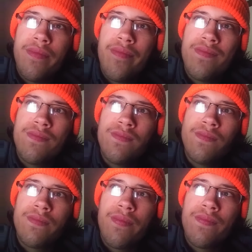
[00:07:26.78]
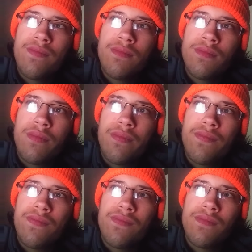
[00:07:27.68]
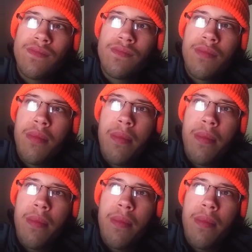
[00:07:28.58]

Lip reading: No one is speaking in this clip.